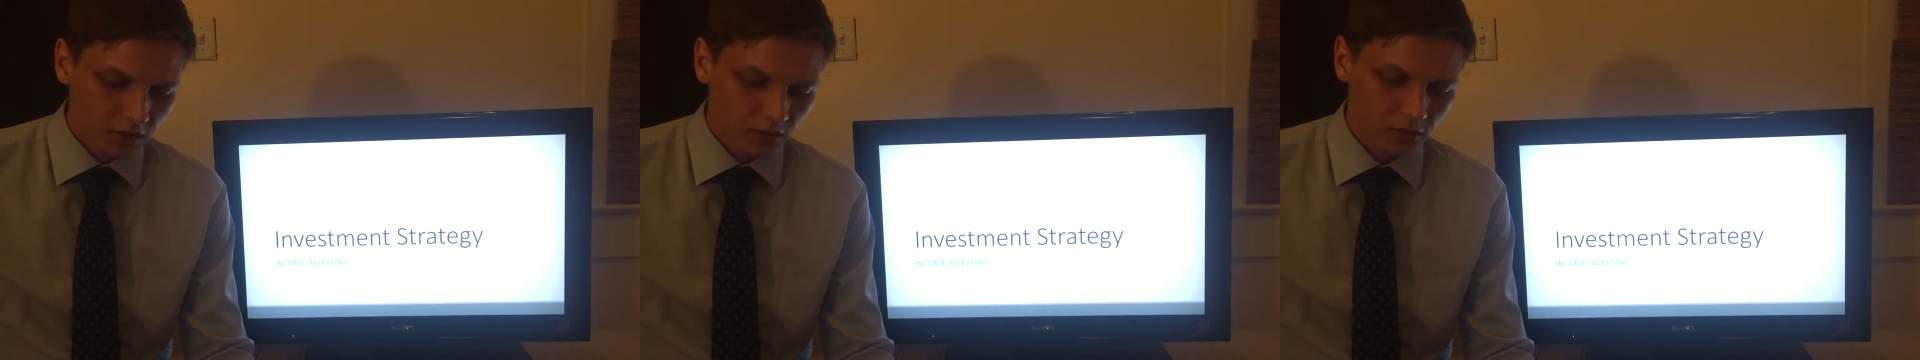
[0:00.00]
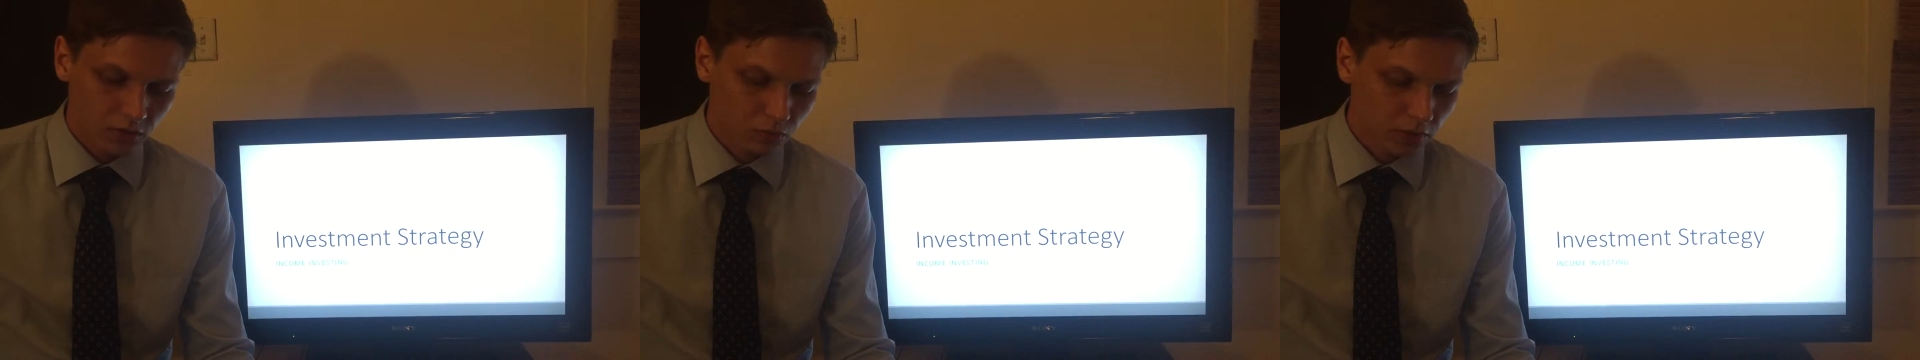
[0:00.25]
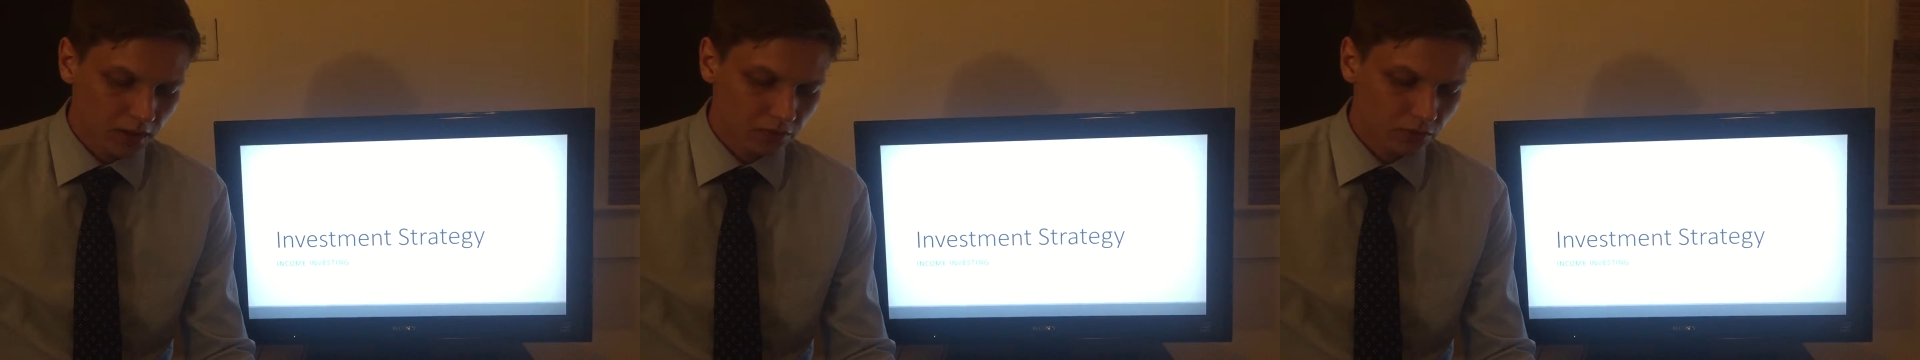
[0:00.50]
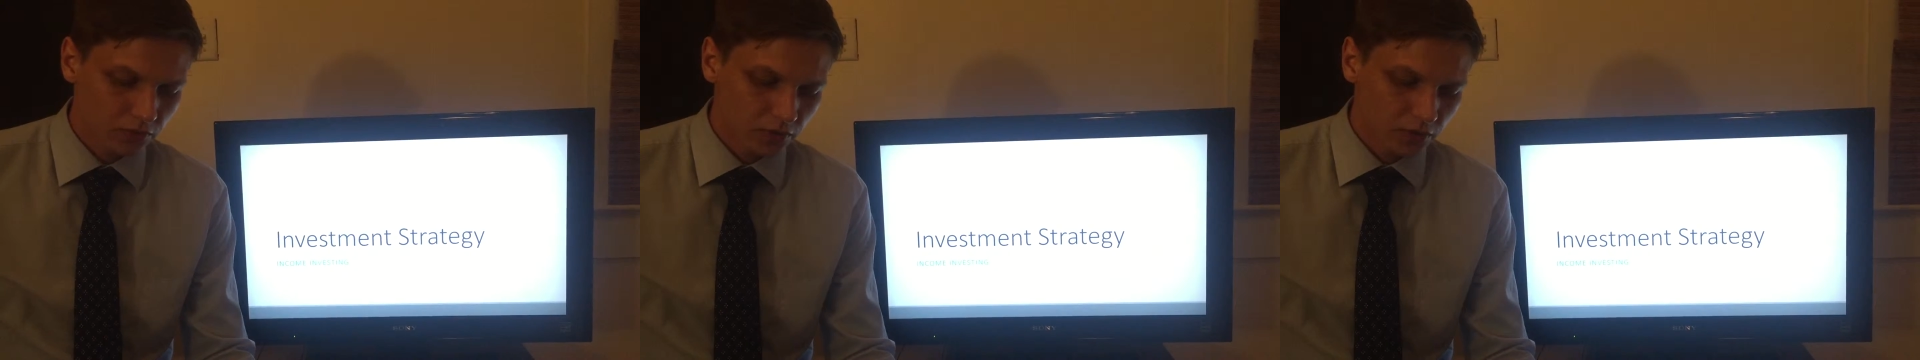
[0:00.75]
So we have
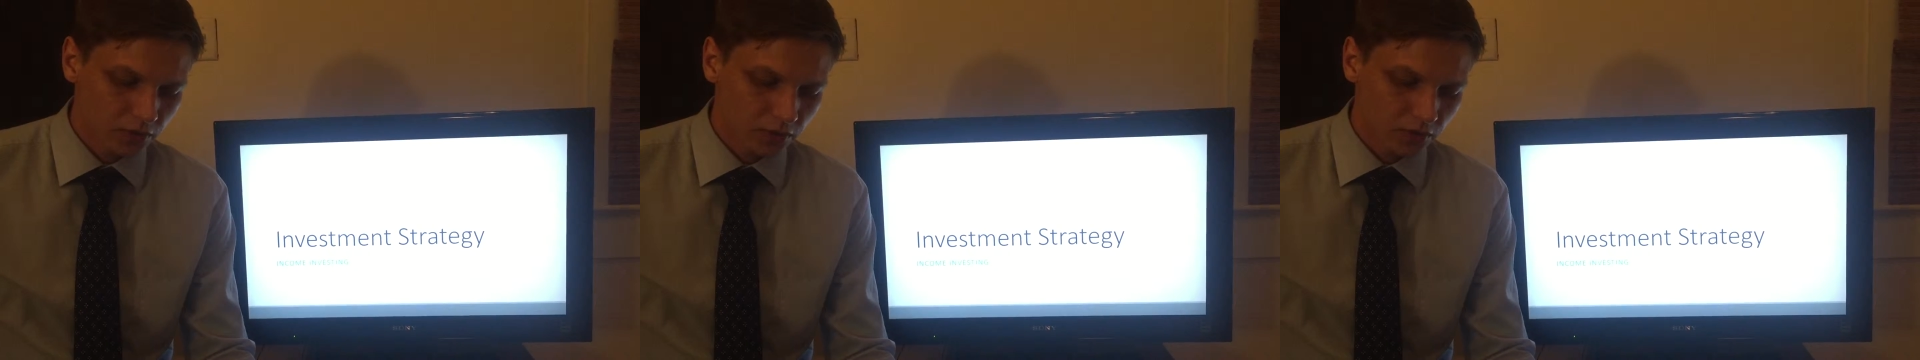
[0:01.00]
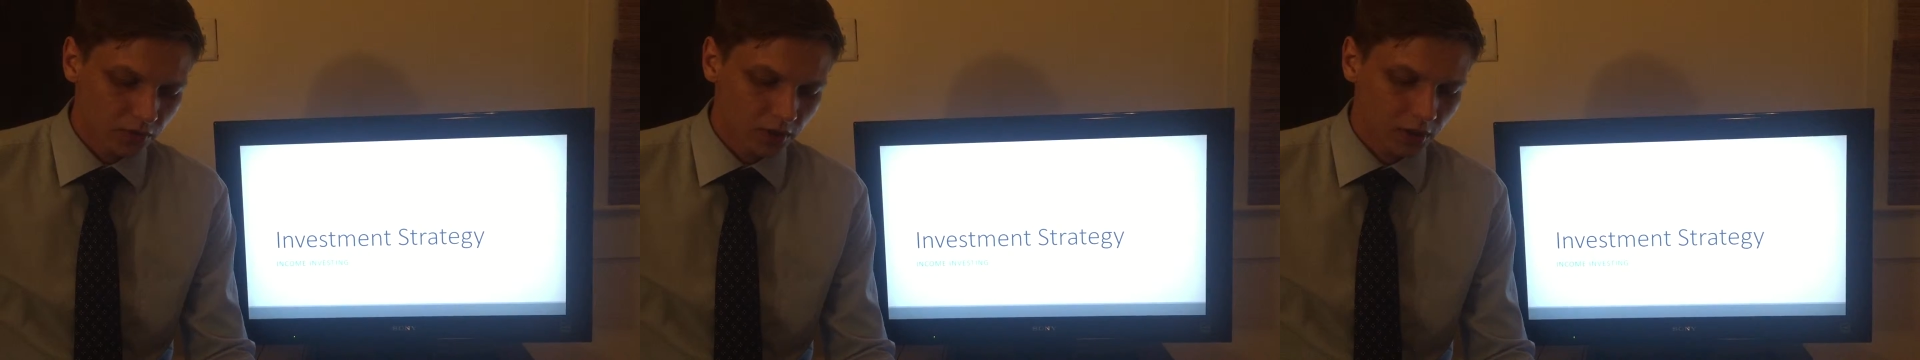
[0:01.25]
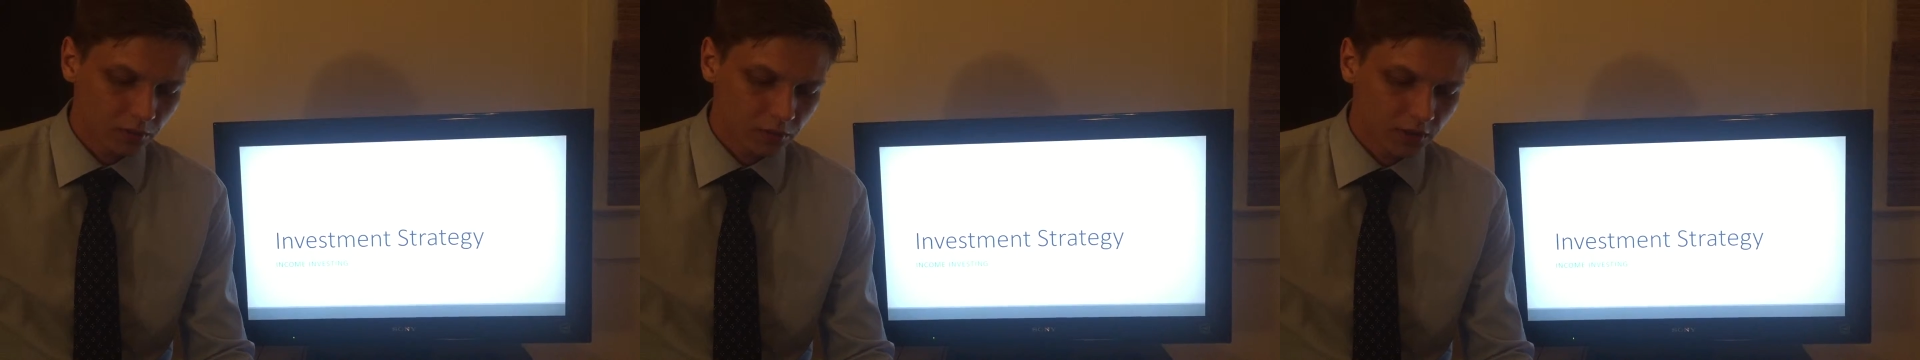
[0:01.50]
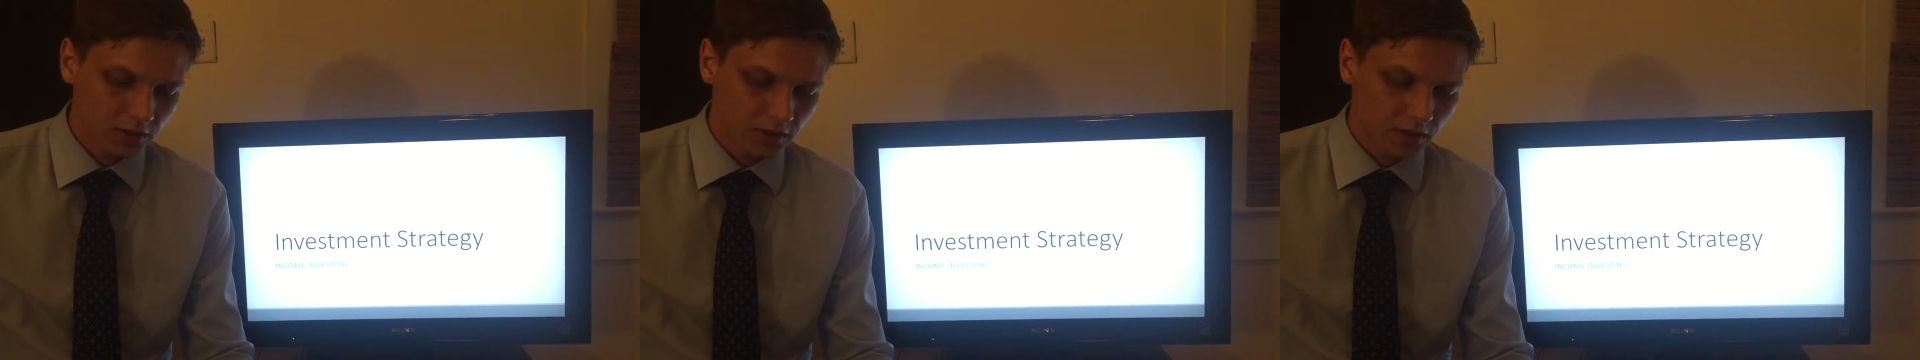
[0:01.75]
to focus on companies